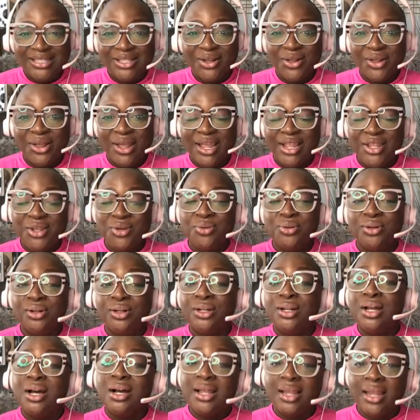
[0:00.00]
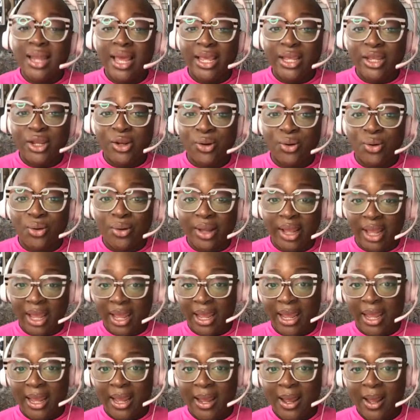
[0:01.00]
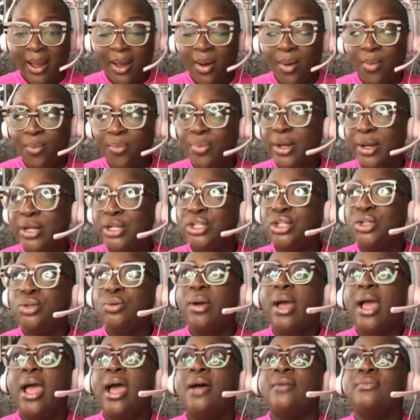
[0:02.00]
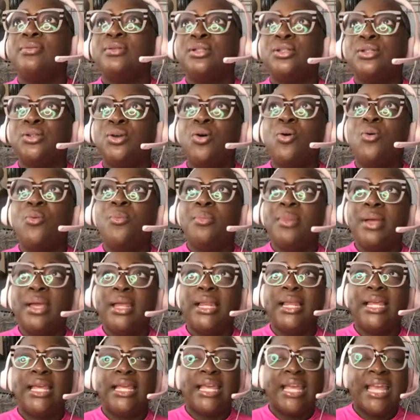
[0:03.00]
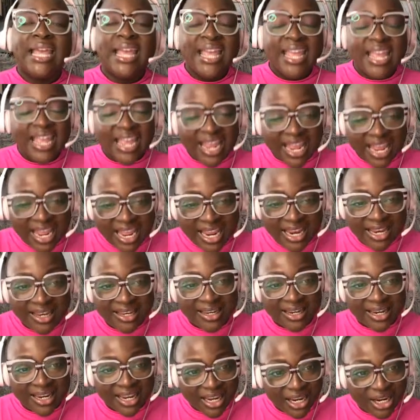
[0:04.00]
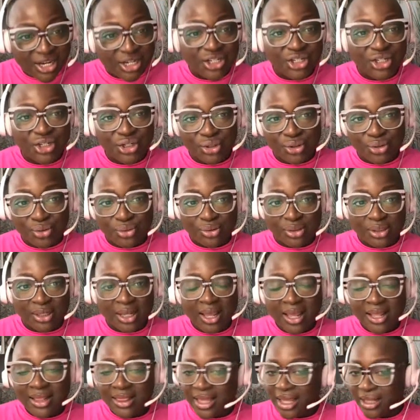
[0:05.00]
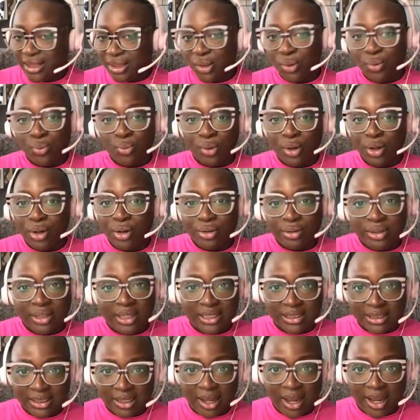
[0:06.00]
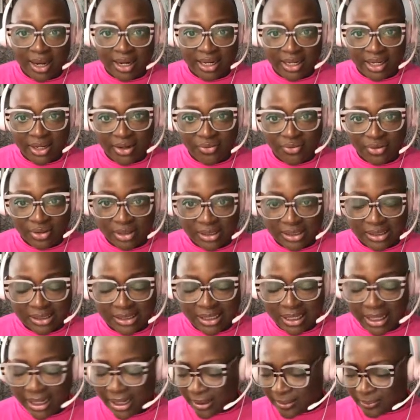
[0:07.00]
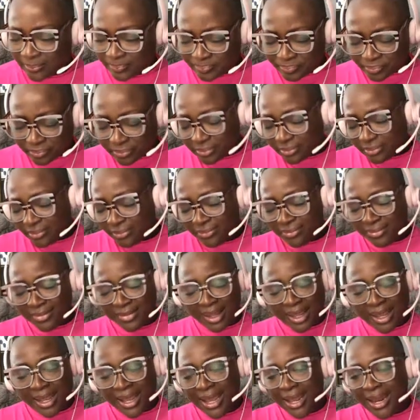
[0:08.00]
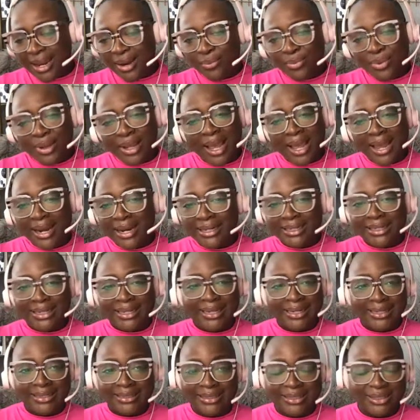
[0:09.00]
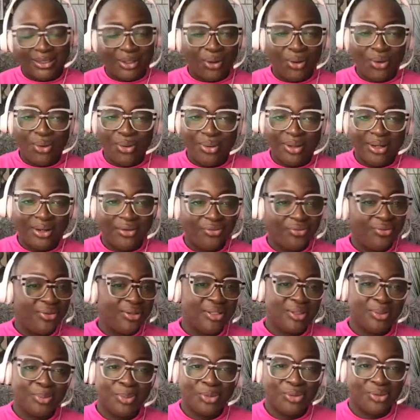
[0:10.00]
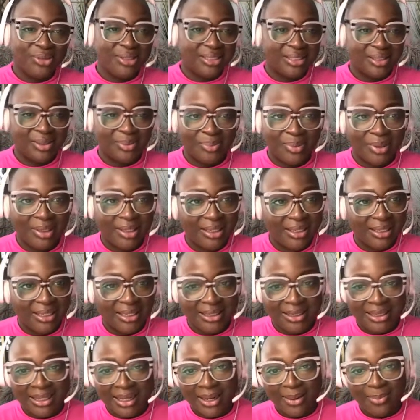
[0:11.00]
so and you look like you're okay, but you have so many hidden issues that the world does not even see. And we got to get into the whole invisible disability thing.